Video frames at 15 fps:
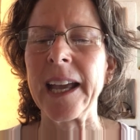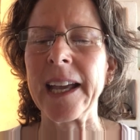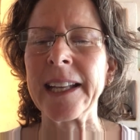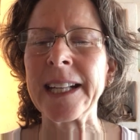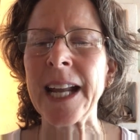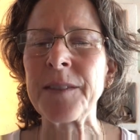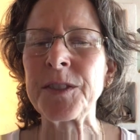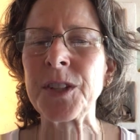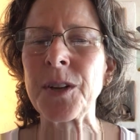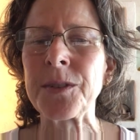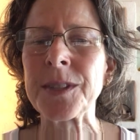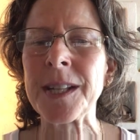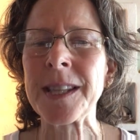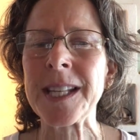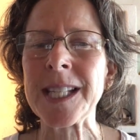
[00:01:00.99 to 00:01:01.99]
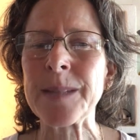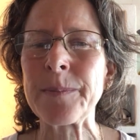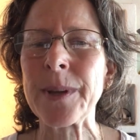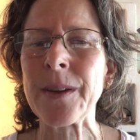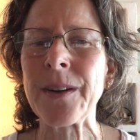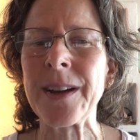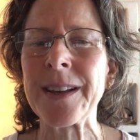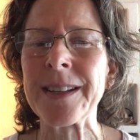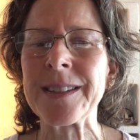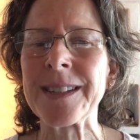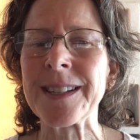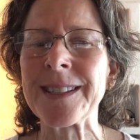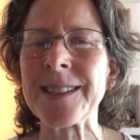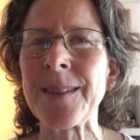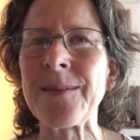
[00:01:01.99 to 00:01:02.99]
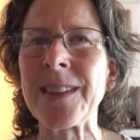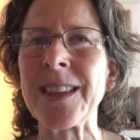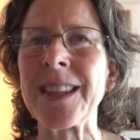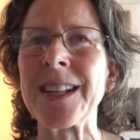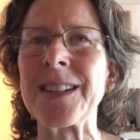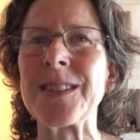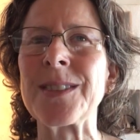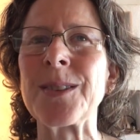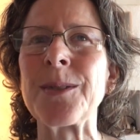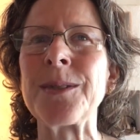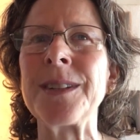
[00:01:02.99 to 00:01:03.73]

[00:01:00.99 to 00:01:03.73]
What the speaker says: And I've chosen this because it's something that is so